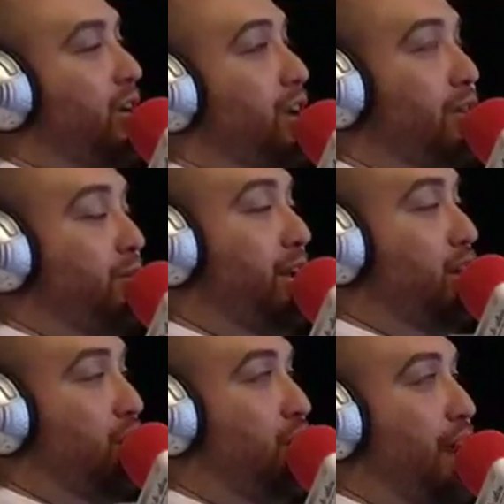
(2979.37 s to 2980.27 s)
You have to be a
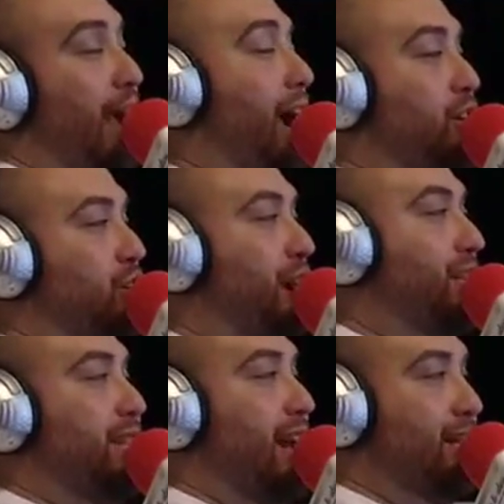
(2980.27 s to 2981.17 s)
good actor
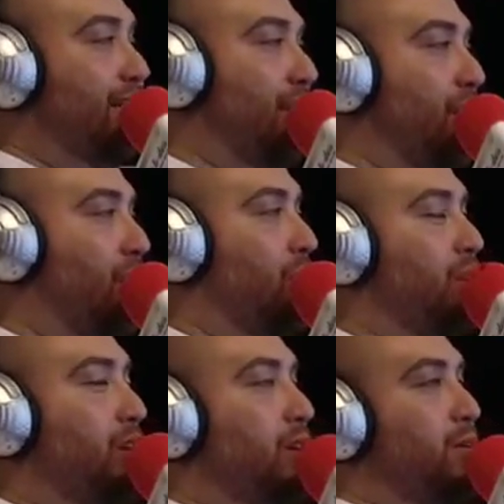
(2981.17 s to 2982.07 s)
as that skill,
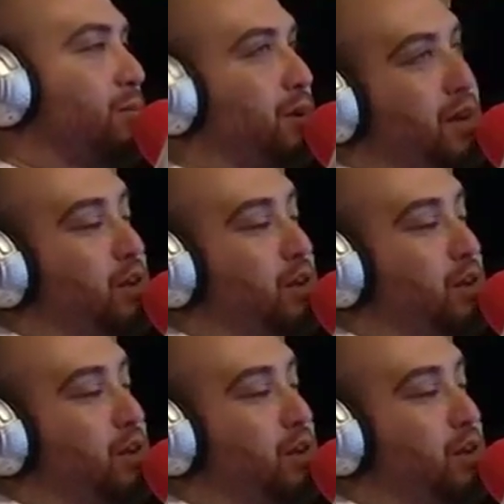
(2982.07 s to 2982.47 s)
but